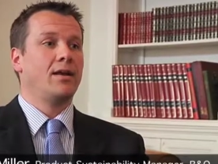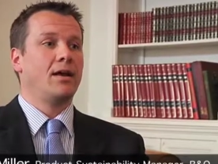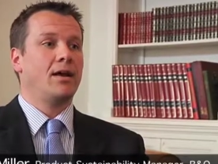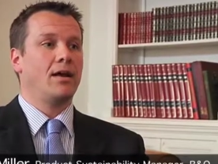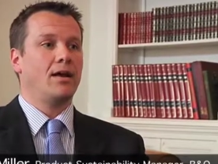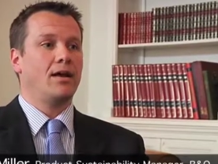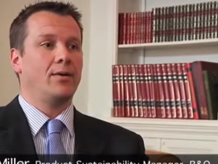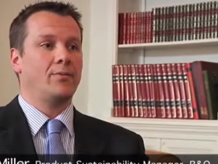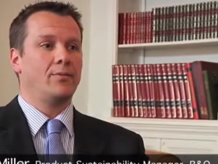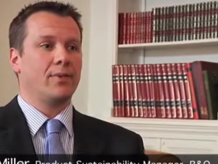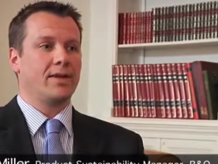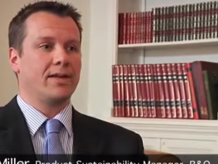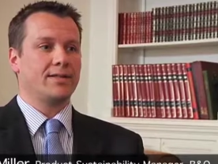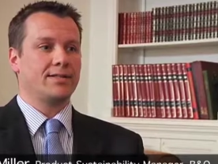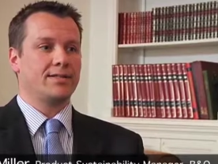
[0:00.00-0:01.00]
Um,
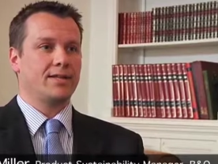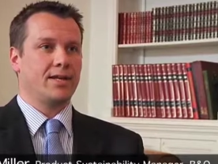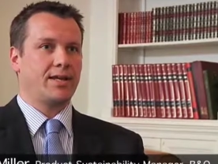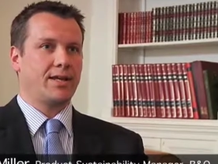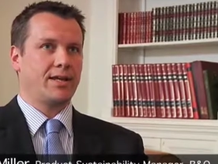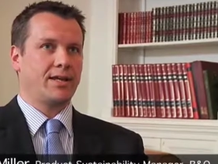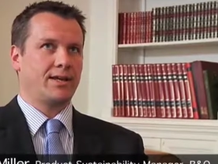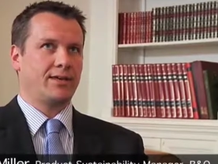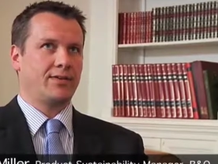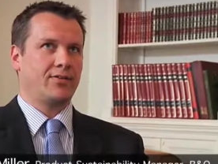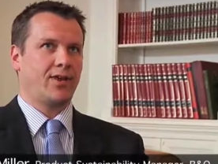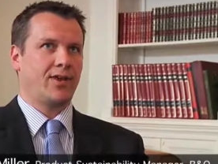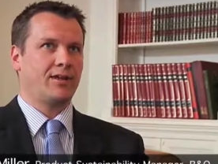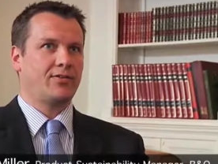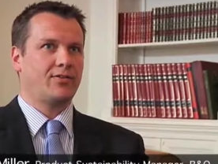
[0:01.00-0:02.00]
it
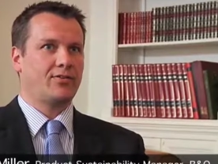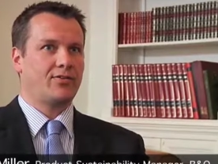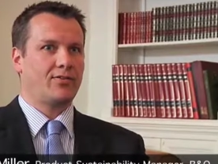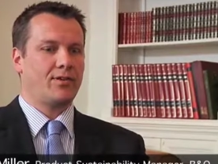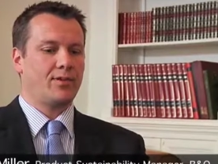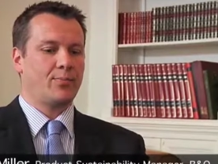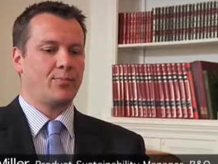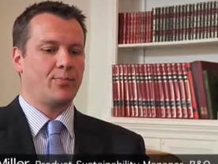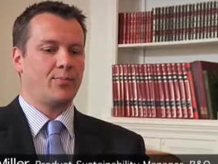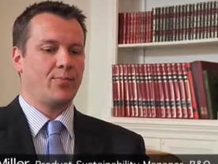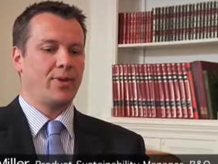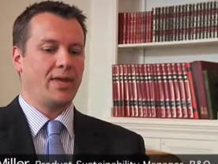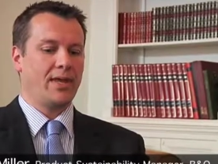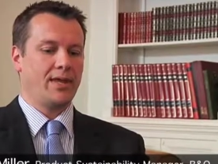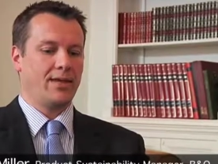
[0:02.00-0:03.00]
takes
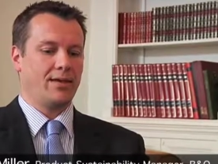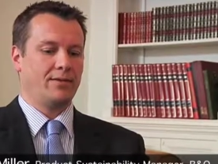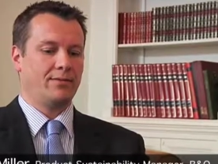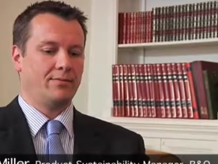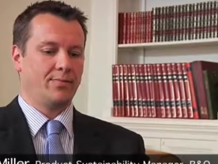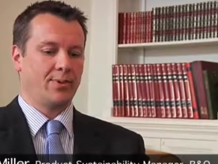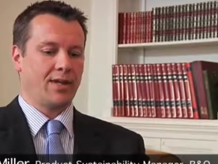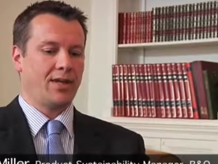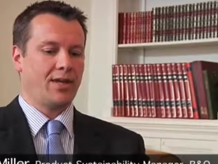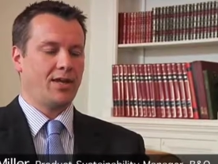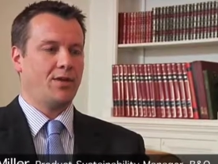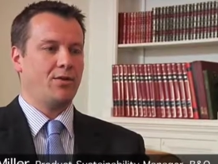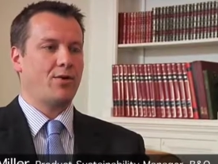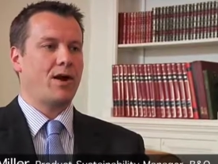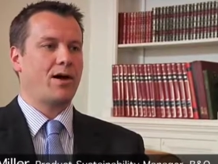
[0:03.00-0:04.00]
me and
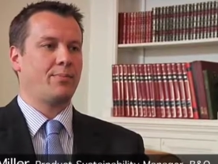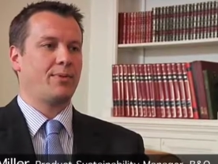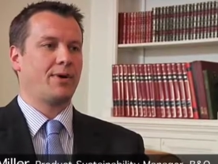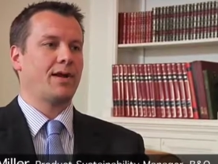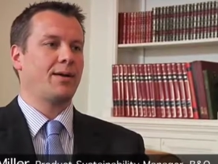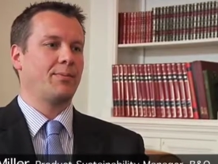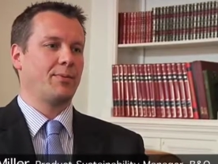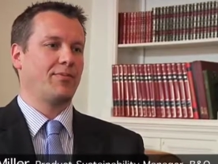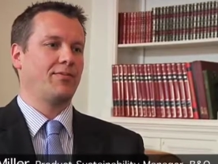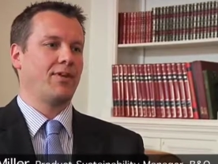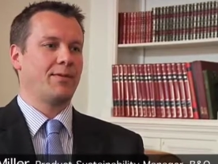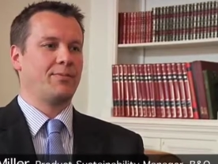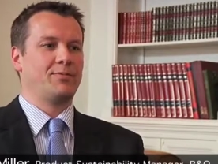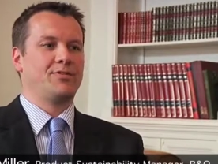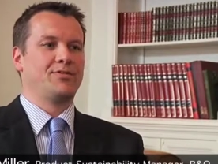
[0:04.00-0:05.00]
B&Q up a couple of
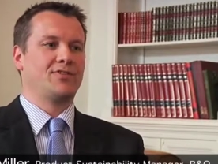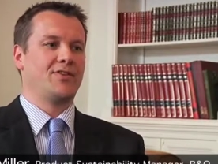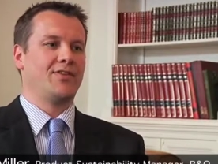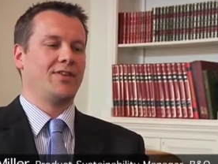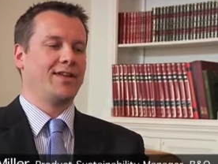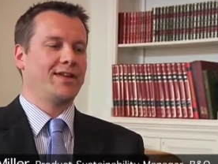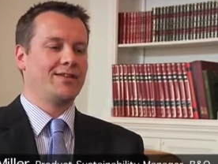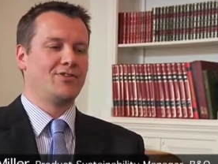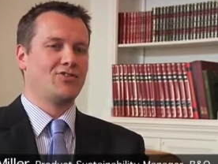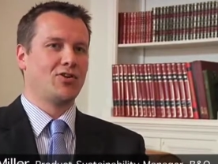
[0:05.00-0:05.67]
levels in the